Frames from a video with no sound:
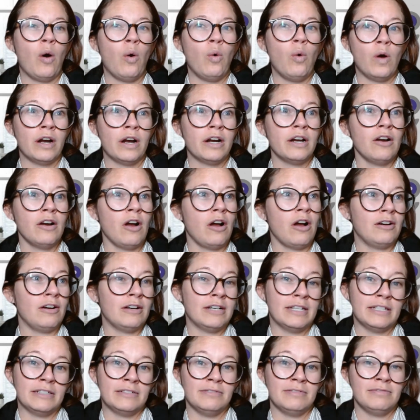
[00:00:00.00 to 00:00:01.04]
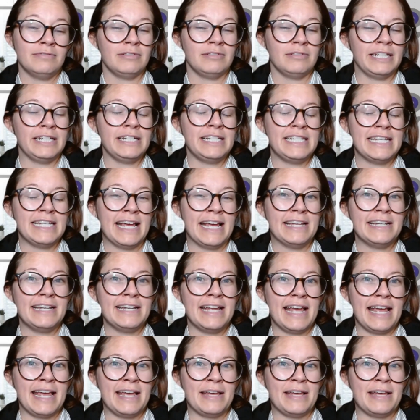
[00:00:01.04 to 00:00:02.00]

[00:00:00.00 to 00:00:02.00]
or on LinkedIn,